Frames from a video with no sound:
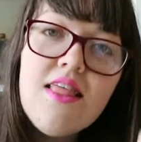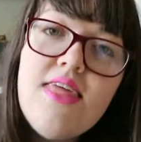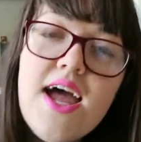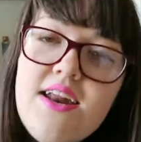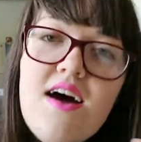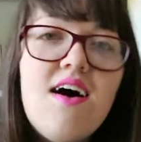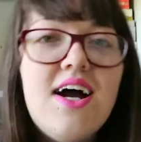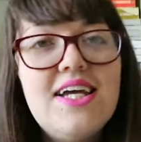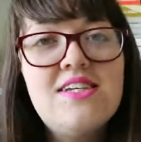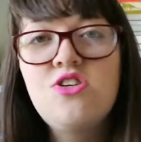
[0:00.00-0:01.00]
Then
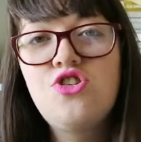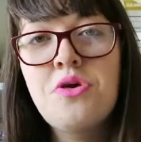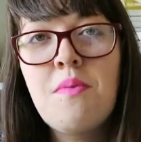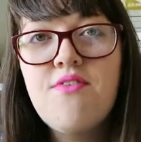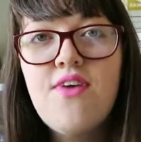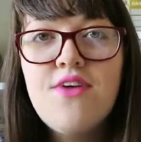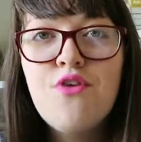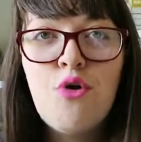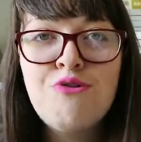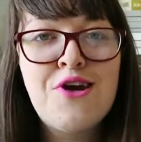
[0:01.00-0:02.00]
I listened to my
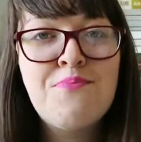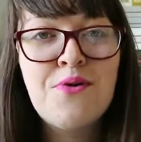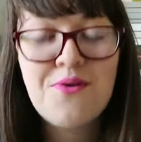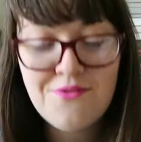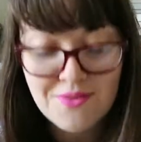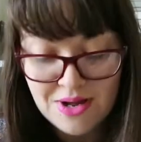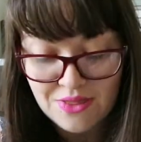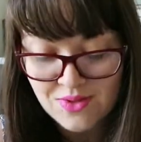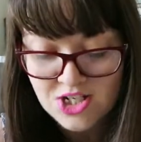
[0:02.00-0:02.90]
favourite audiobook of the month,